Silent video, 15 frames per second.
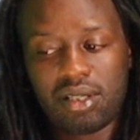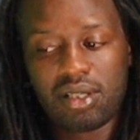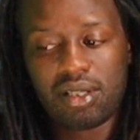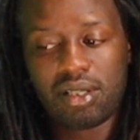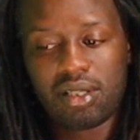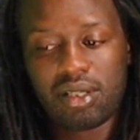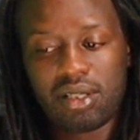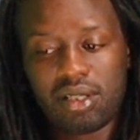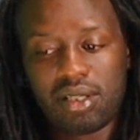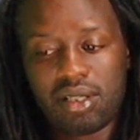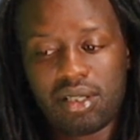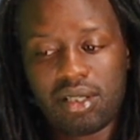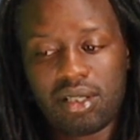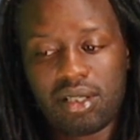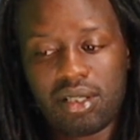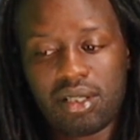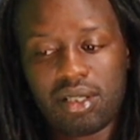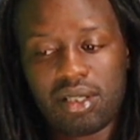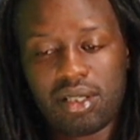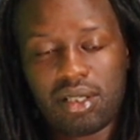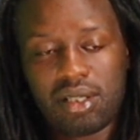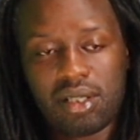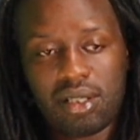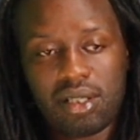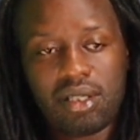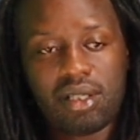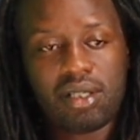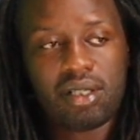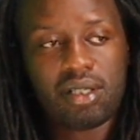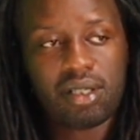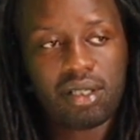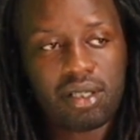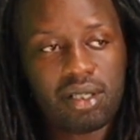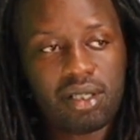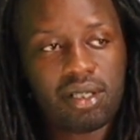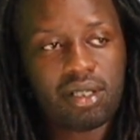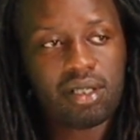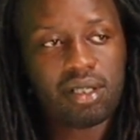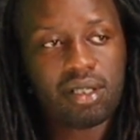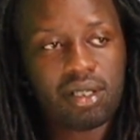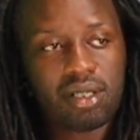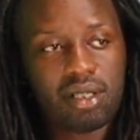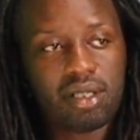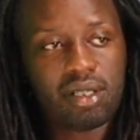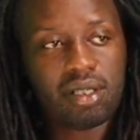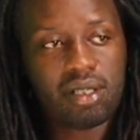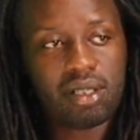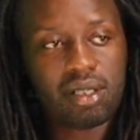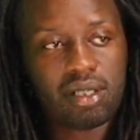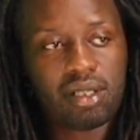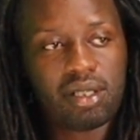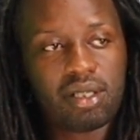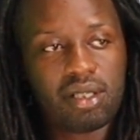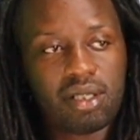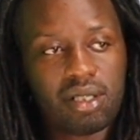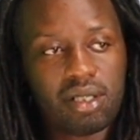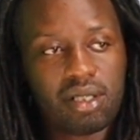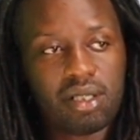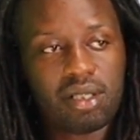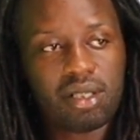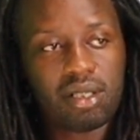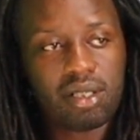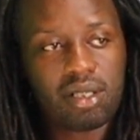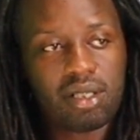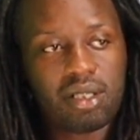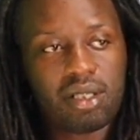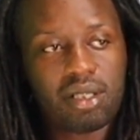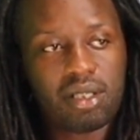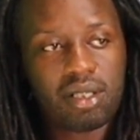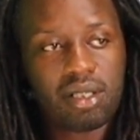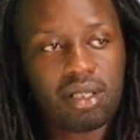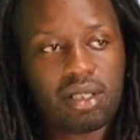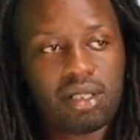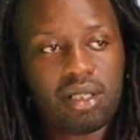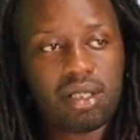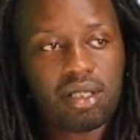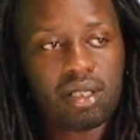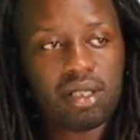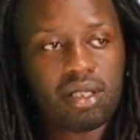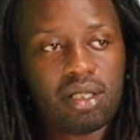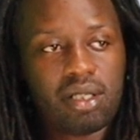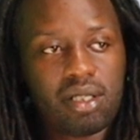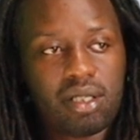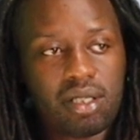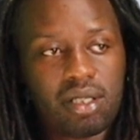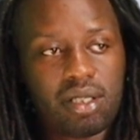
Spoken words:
(not speaking)